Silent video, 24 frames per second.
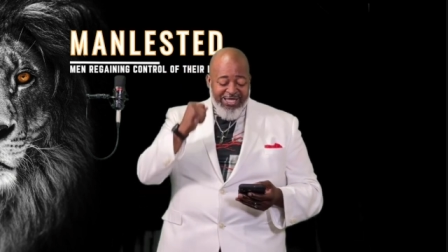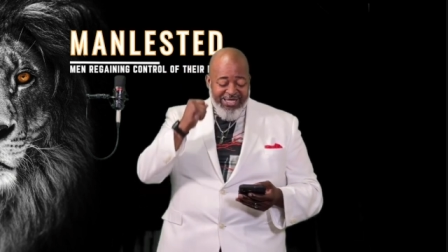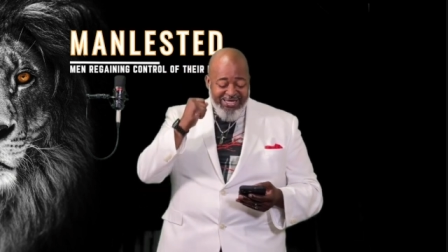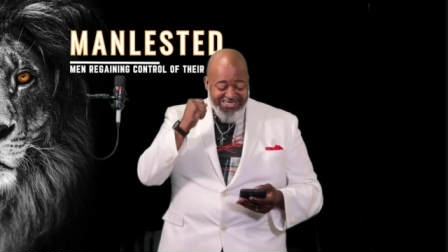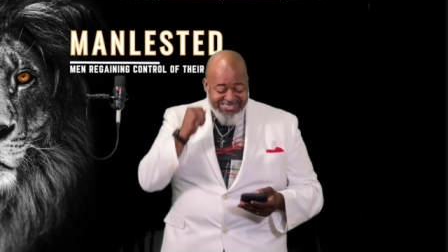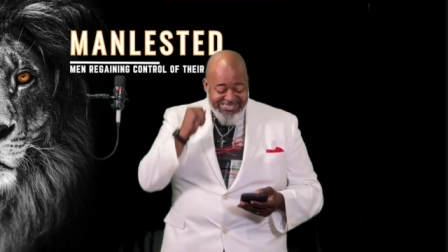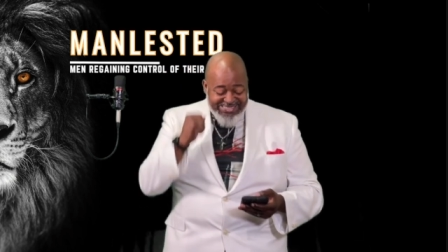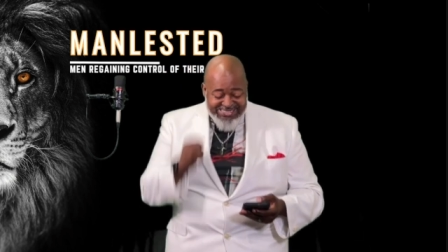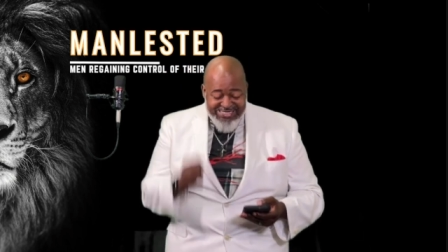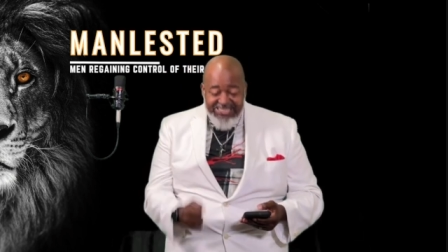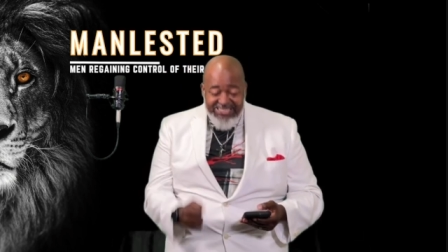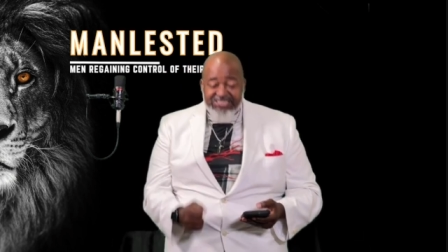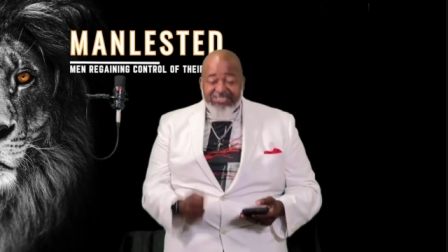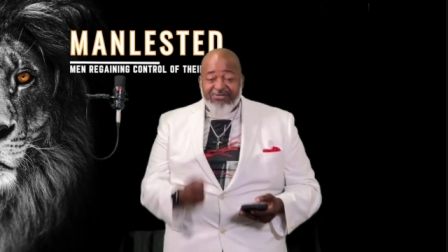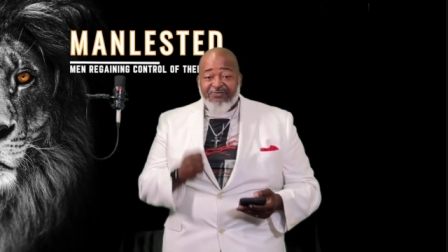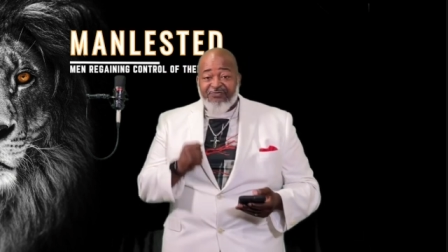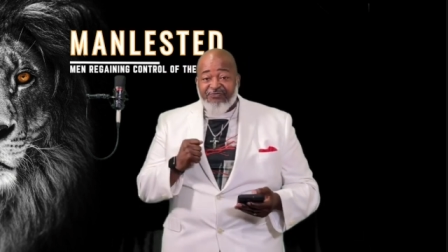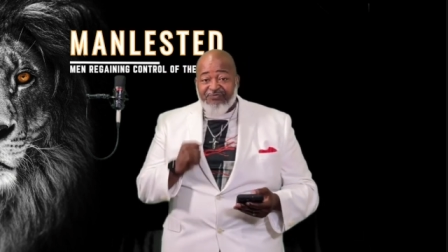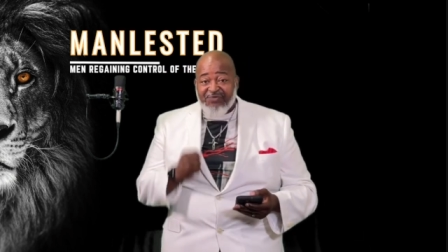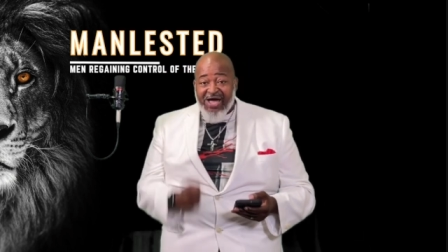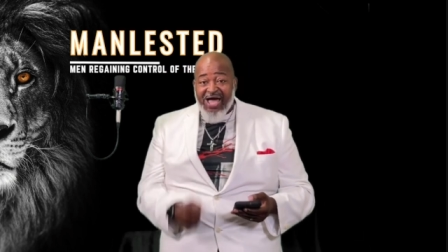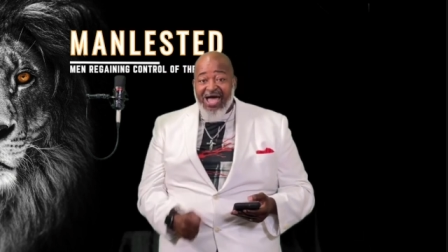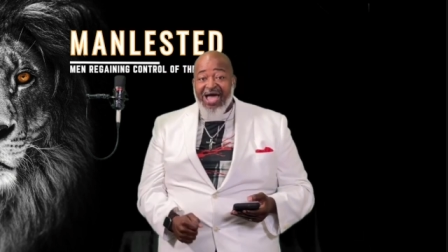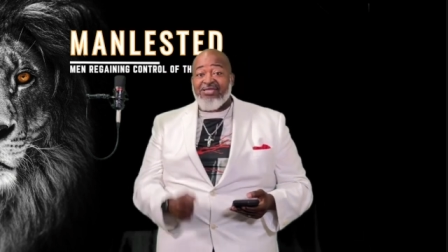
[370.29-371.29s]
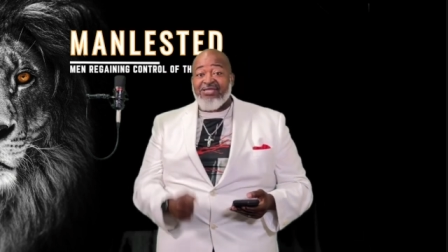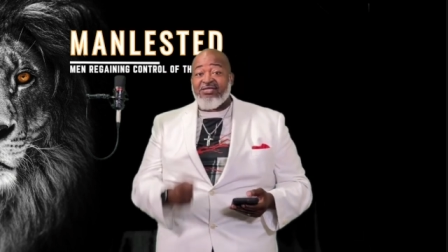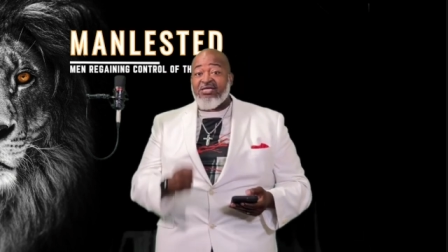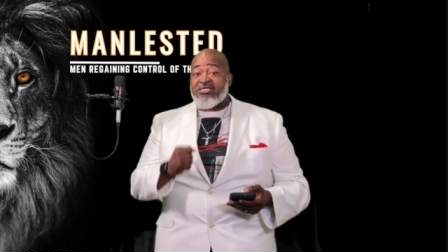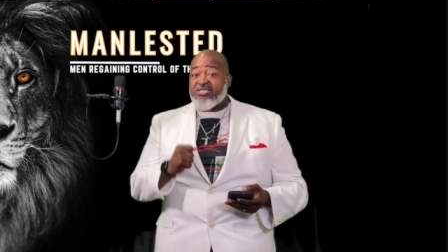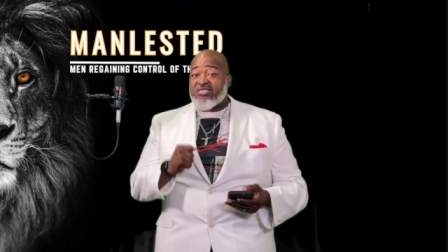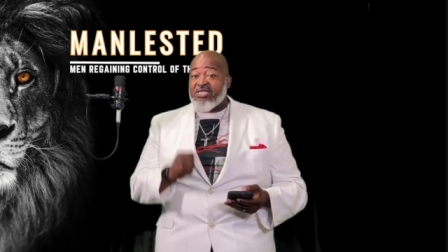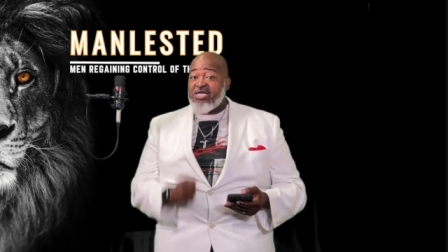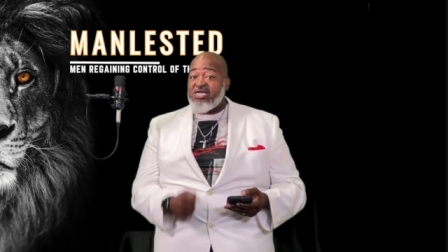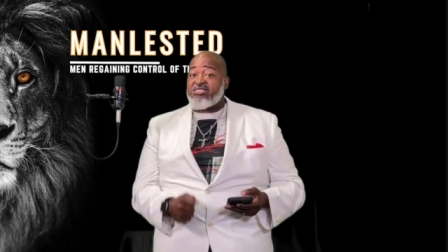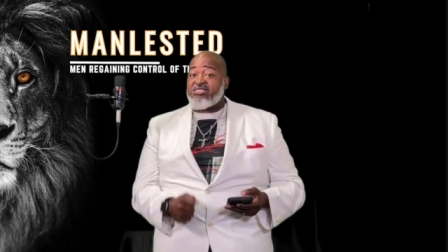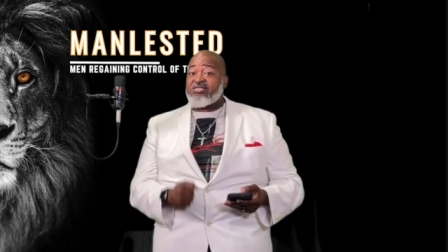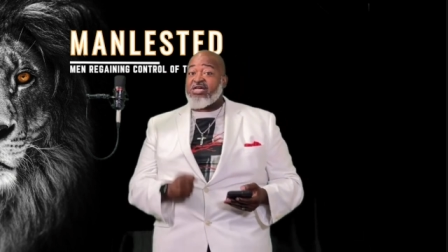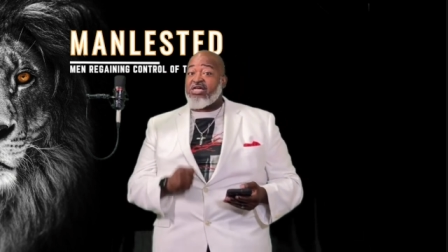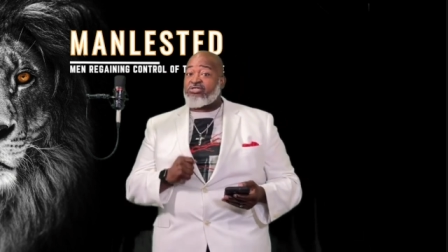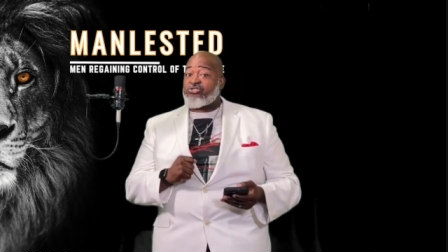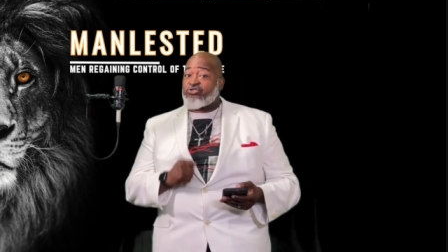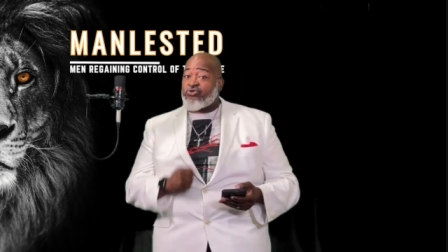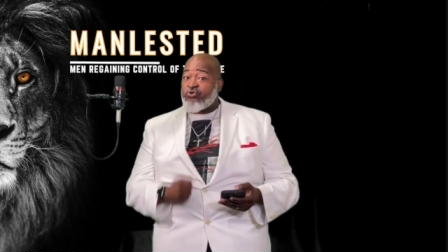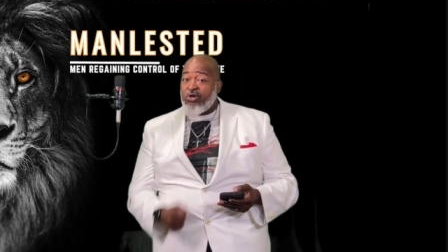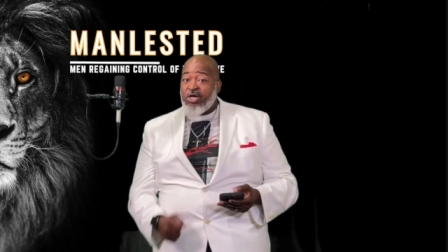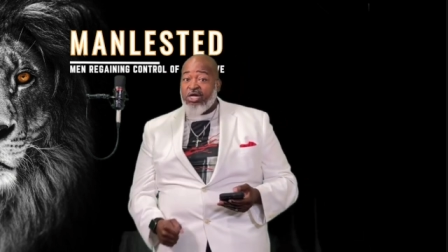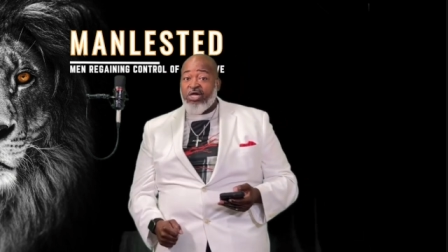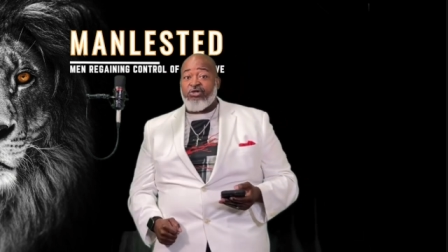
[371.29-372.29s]
identify the things that
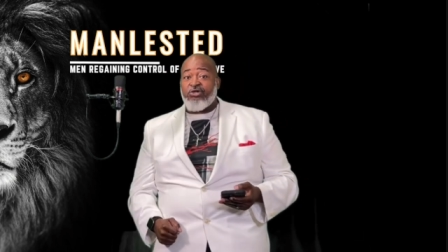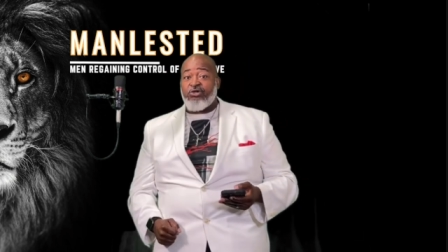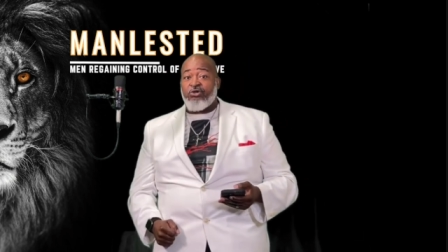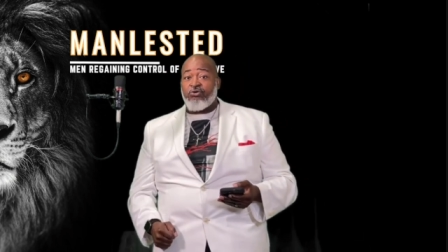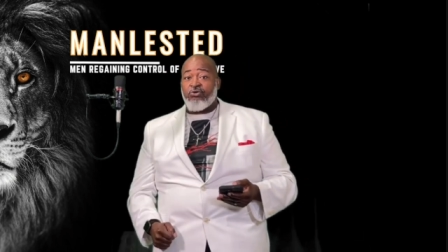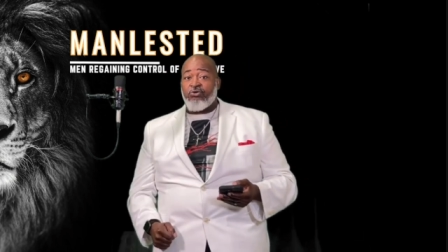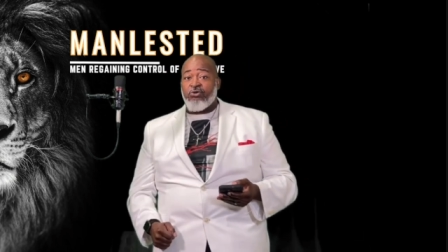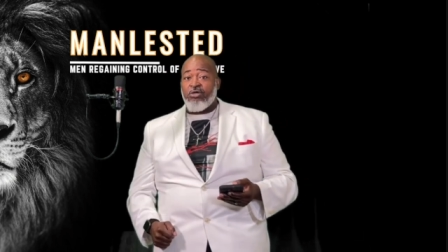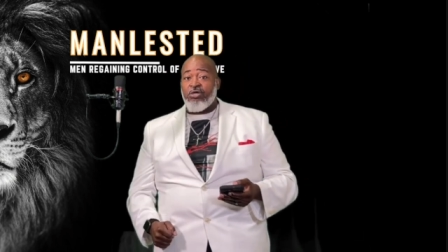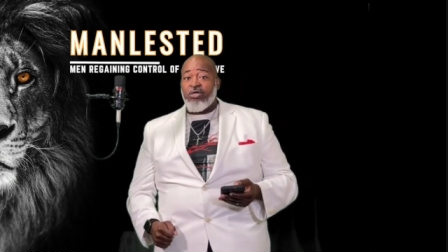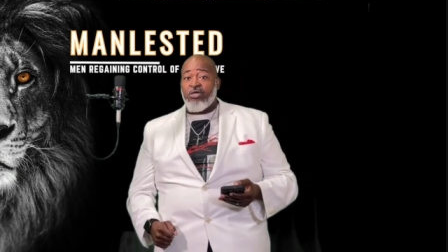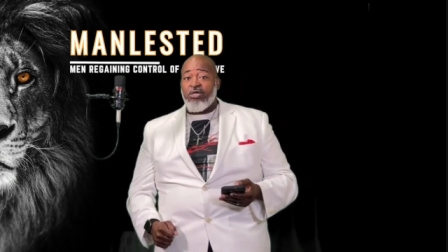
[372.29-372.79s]
trigger you.